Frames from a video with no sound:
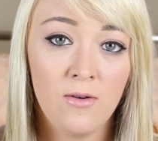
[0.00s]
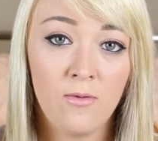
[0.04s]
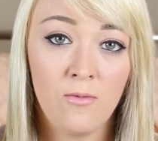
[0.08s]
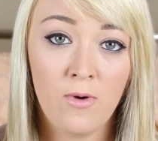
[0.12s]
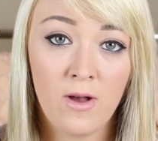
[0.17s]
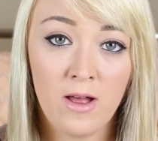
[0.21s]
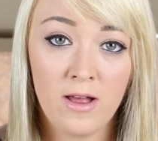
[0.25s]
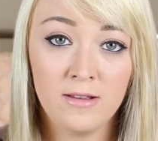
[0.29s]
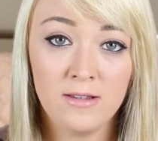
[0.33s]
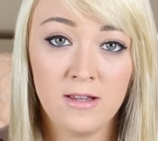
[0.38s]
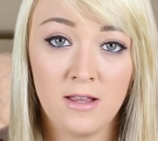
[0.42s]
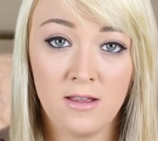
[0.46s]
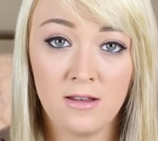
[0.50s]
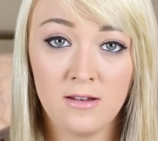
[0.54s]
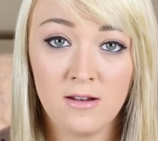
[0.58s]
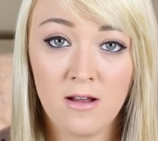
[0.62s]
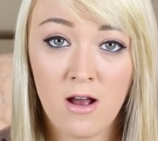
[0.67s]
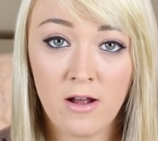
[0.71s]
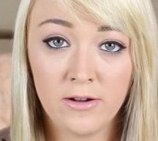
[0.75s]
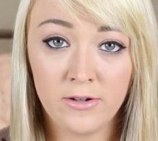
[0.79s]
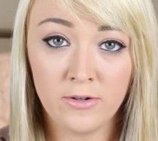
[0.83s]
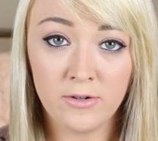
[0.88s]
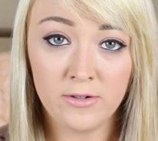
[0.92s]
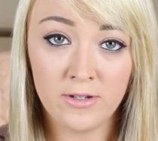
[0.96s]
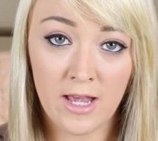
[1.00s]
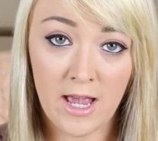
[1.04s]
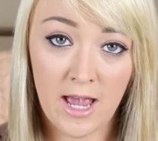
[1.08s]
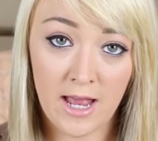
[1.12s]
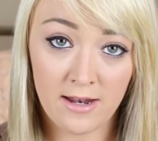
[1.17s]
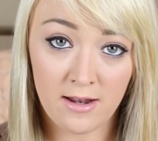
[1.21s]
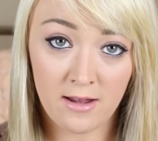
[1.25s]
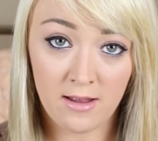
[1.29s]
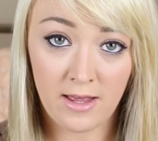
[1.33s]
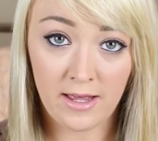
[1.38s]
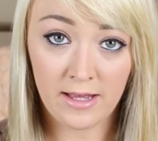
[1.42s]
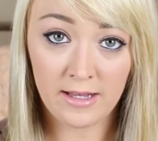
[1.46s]
while I was at the doctor's, I
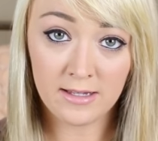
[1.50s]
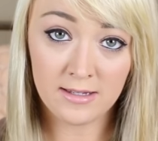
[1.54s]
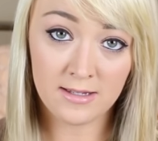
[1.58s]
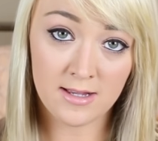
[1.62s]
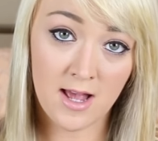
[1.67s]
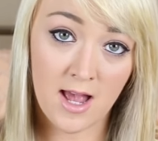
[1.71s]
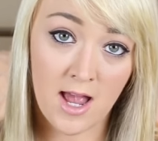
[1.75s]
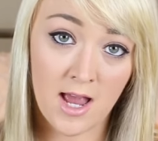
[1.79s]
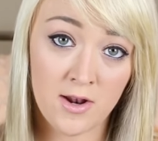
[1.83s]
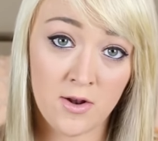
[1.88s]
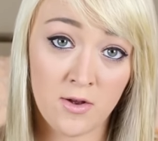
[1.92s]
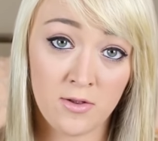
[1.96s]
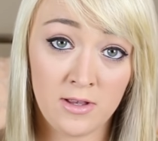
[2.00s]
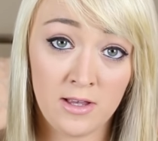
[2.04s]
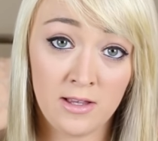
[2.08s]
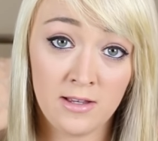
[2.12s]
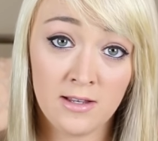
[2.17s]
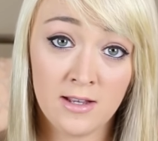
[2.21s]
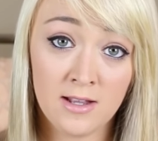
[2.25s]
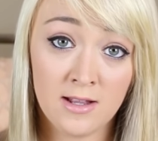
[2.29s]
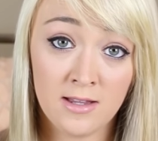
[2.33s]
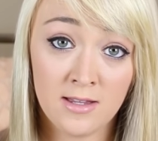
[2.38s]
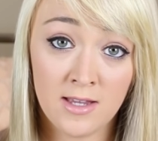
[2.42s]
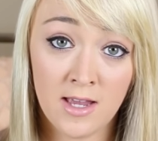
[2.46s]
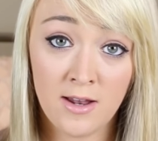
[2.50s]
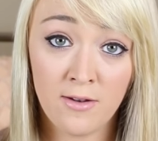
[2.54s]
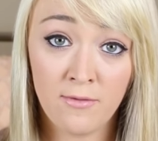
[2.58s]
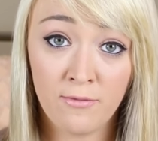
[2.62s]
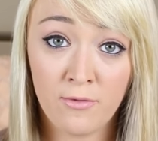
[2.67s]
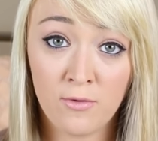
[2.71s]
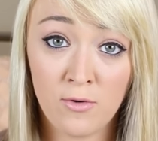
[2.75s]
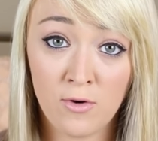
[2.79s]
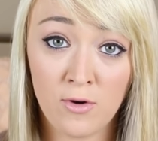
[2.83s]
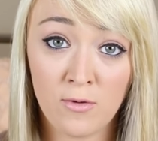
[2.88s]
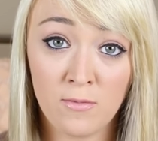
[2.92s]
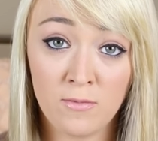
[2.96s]
had to like sign all these
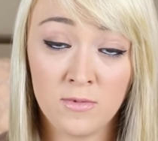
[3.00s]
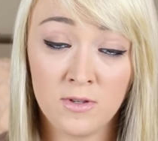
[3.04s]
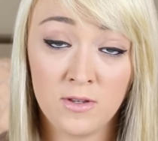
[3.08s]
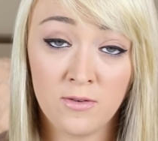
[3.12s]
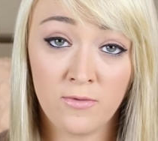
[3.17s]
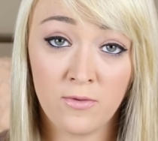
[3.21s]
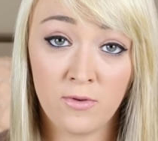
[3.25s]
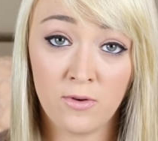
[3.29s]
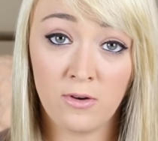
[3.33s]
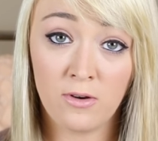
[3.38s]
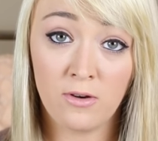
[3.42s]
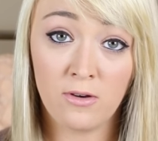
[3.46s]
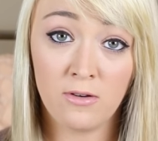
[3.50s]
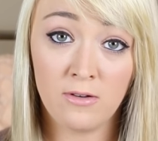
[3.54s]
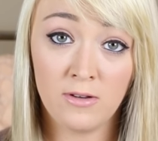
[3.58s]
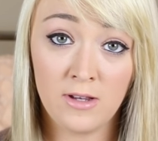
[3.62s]
consent forms for